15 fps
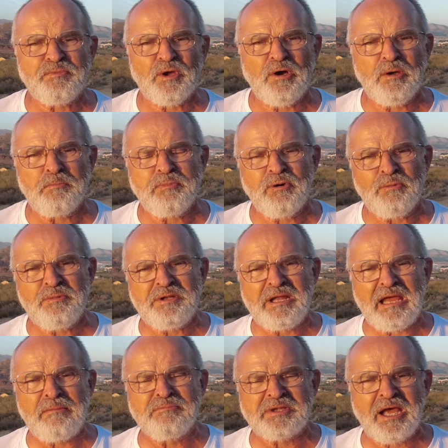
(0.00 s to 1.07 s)
I put my
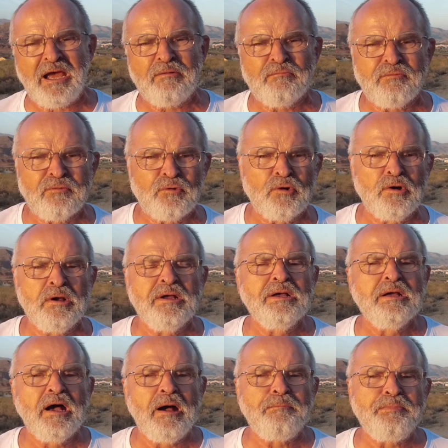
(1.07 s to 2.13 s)
name down for
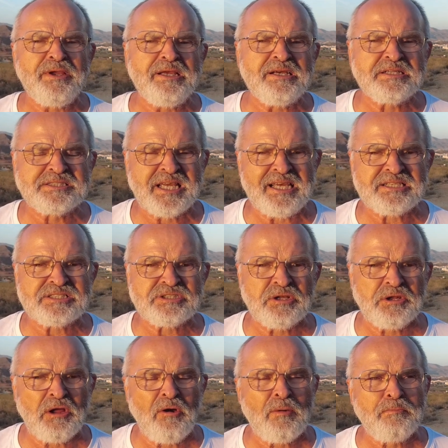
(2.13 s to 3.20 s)
a beta tester.
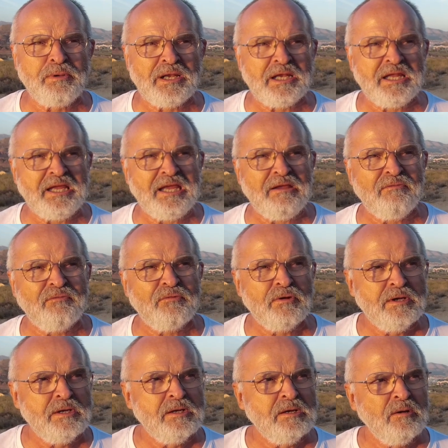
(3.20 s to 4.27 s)
Now I believe
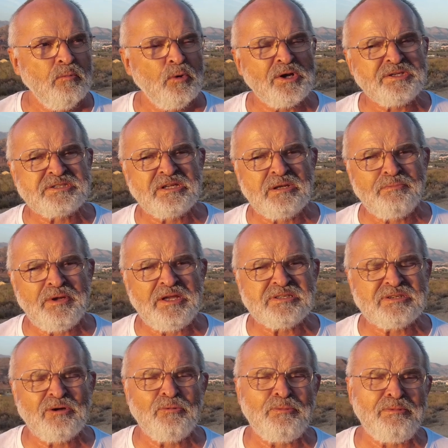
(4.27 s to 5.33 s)
what it's going to be,
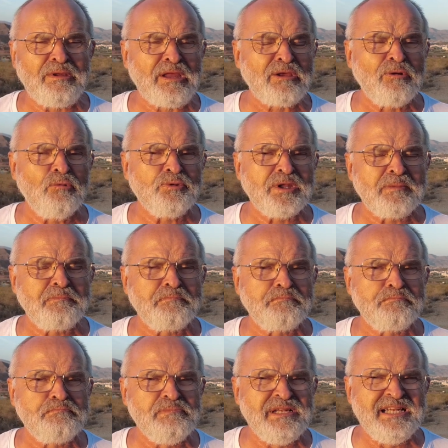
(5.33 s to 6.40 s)
it's going to be called the
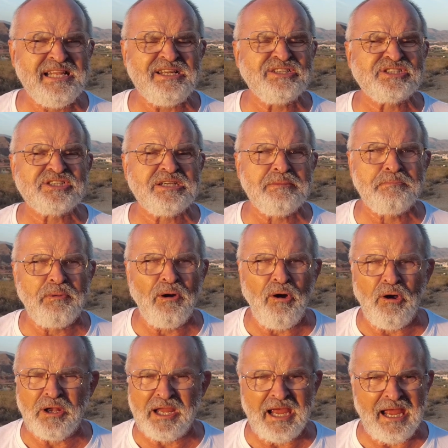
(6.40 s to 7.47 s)
Litchi
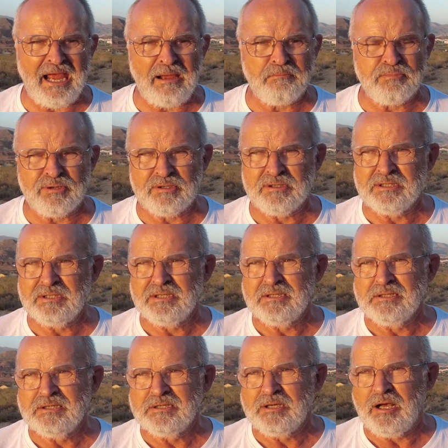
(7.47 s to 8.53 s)
Pilot app.
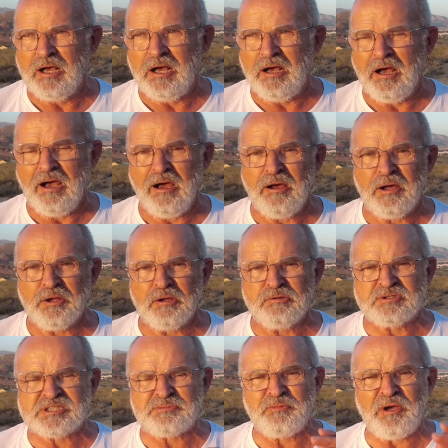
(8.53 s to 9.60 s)
And I
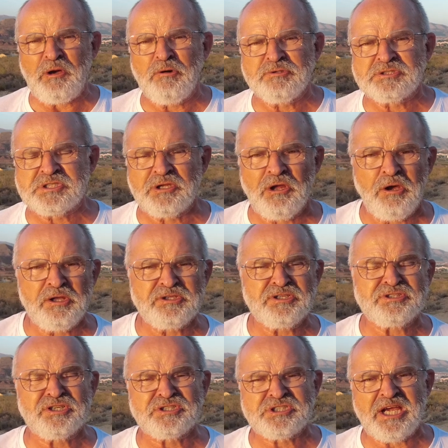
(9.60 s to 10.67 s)
went on tonight
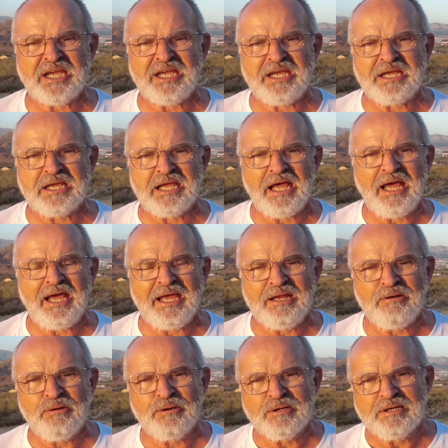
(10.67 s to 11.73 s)
just to check it
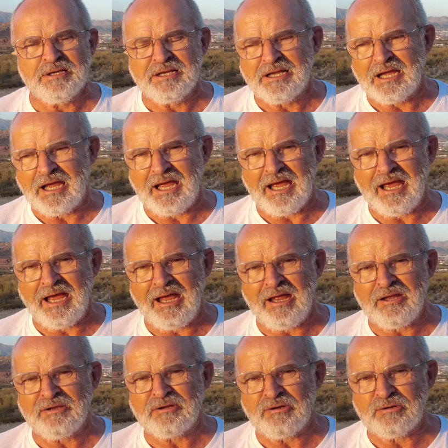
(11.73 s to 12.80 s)
again.
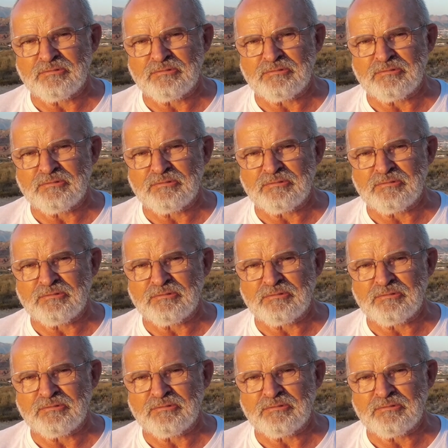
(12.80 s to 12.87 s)
And